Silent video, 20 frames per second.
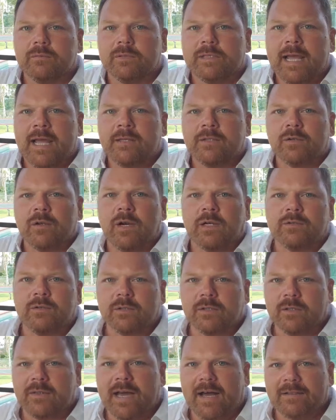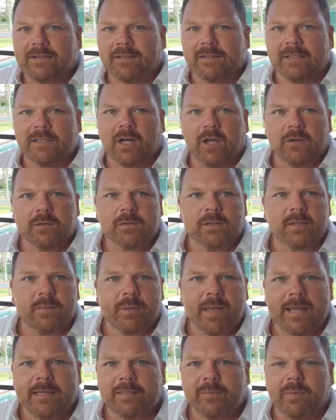tens or hundreds of thousands of dollars in the
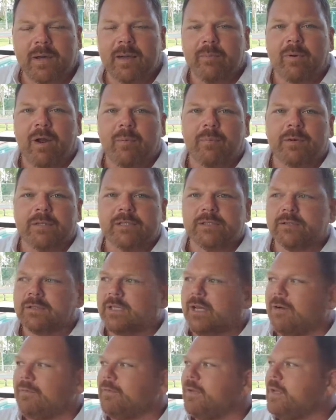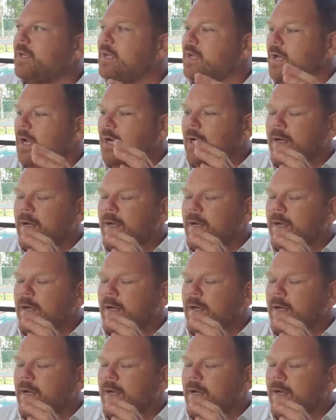bank to buy properties yourself,